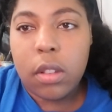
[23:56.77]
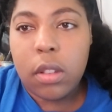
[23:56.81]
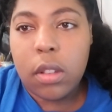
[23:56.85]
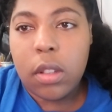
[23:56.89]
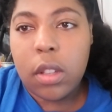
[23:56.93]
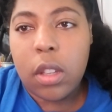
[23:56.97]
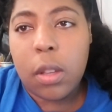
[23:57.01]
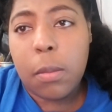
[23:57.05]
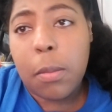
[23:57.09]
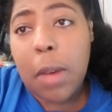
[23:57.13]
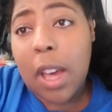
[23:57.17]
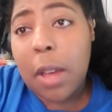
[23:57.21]

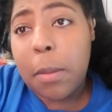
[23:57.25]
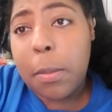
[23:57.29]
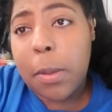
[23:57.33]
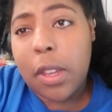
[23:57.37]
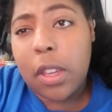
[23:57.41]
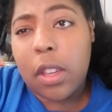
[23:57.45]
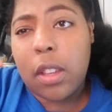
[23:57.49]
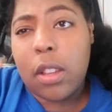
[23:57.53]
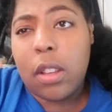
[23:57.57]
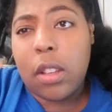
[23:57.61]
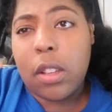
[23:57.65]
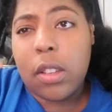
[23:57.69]
In my
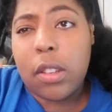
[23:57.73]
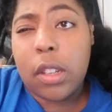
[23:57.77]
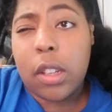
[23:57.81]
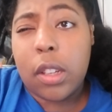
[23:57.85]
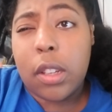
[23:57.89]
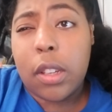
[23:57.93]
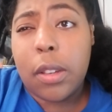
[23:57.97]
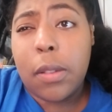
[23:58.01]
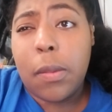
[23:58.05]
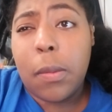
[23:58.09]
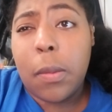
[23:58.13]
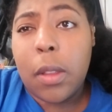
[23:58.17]
opinion, it looks
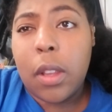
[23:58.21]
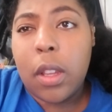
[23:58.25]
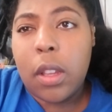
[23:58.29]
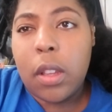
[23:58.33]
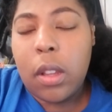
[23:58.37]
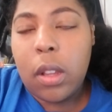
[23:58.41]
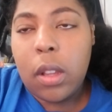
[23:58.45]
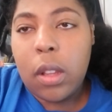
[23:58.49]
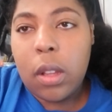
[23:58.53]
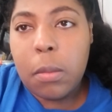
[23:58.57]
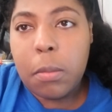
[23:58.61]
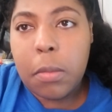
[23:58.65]
good.
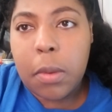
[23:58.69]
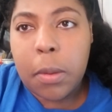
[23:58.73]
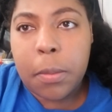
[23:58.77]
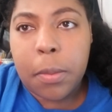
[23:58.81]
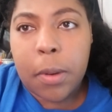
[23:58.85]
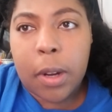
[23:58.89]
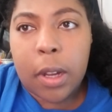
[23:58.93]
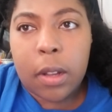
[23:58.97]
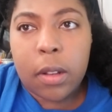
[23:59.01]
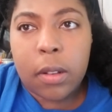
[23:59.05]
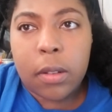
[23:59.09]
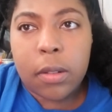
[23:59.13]
My
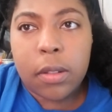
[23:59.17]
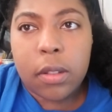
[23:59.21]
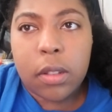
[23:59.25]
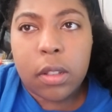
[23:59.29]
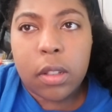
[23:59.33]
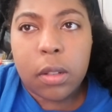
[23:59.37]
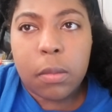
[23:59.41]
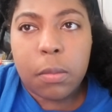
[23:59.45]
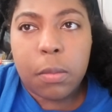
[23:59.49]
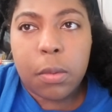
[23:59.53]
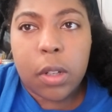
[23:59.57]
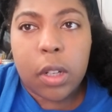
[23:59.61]
brows
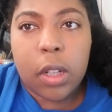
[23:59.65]
look pretty